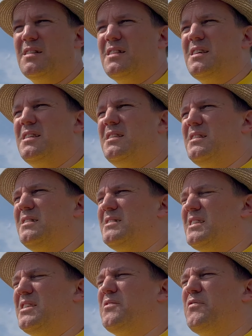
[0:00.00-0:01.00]
They can
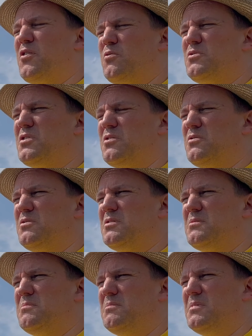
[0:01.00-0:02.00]
take photos,
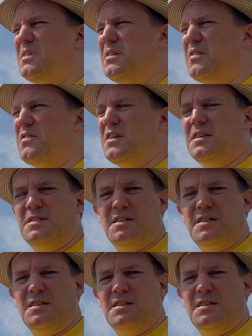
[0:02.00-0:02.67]
things